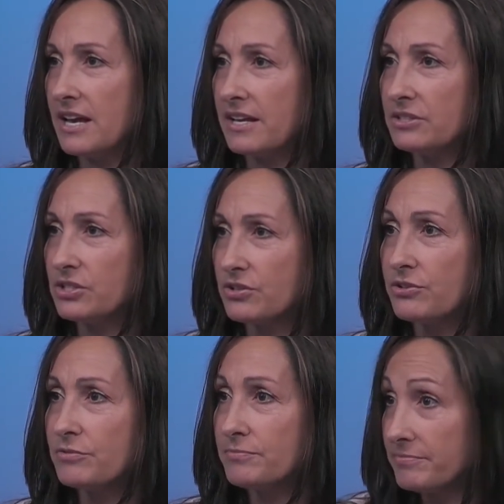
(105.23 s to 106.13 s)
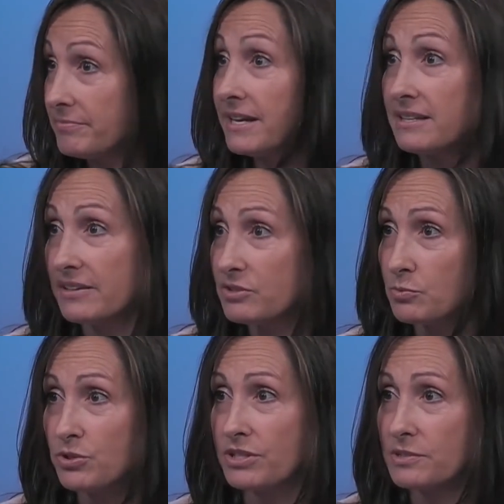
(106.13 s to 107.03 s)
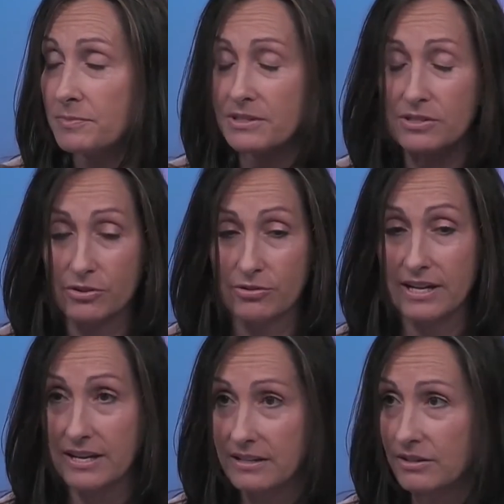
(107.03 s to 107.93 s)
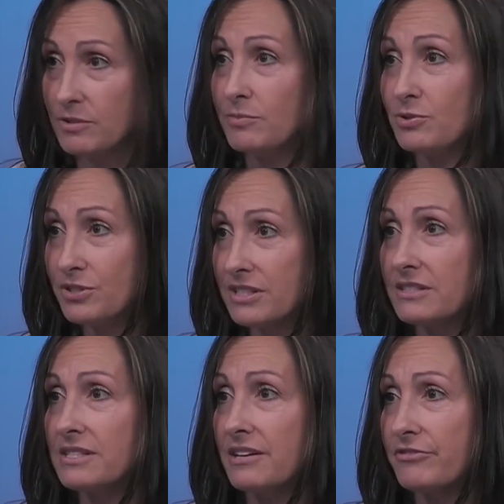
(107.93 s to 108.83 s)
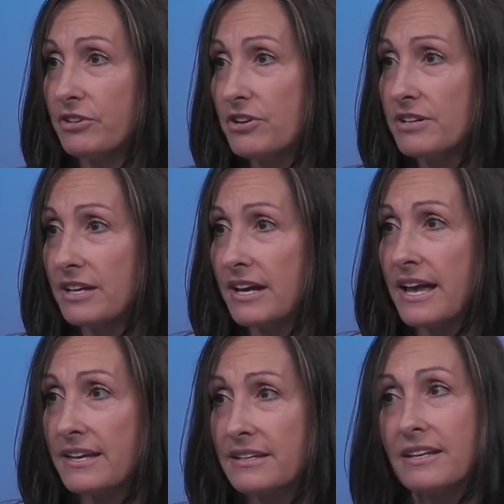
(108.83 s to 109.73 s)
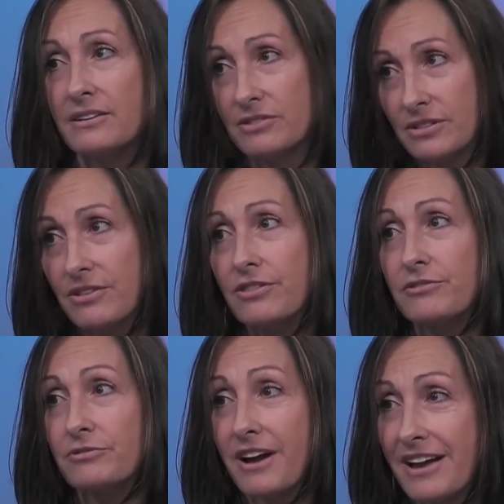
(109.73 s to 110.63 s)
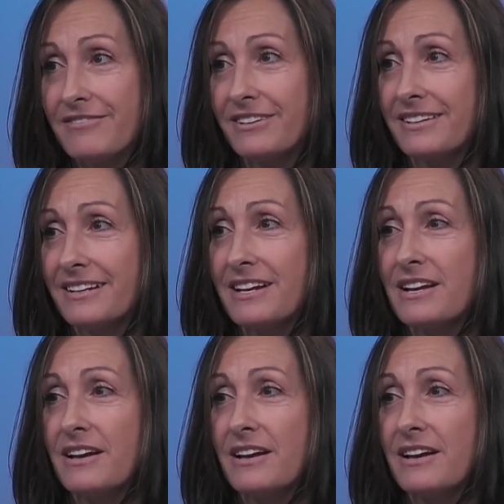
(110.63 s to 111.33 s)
and so my life's work has been to create a community in south florida and there is a thriving